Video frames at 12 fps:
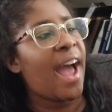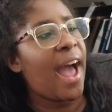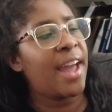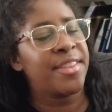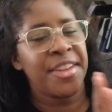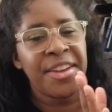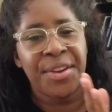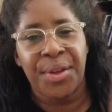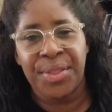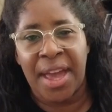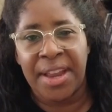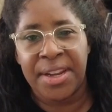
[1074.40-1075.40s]
I think
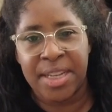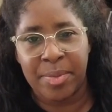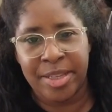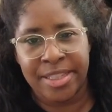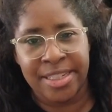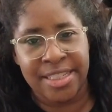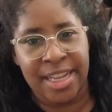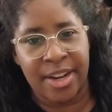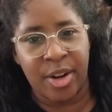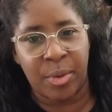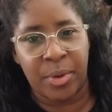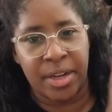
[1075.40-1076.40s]
that Debbie, the
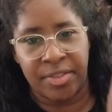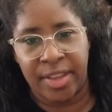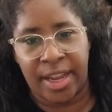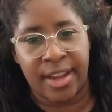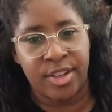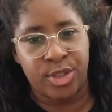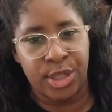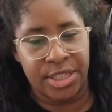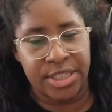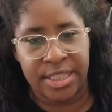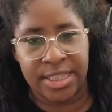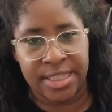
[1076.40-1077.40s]
designer, would have like
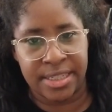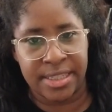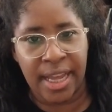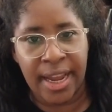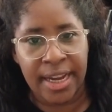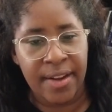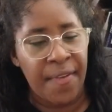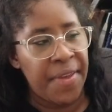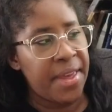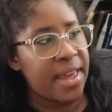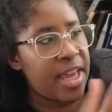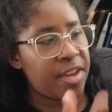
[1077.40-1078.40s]
adjusted this design
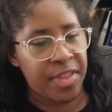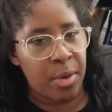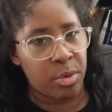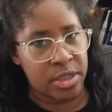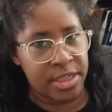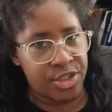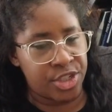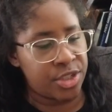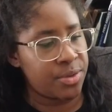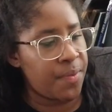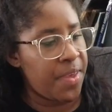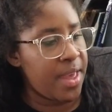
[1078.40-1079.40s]
if that were an
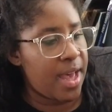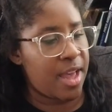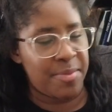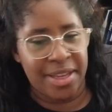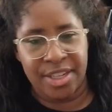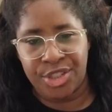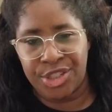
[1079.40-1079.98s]
issue, because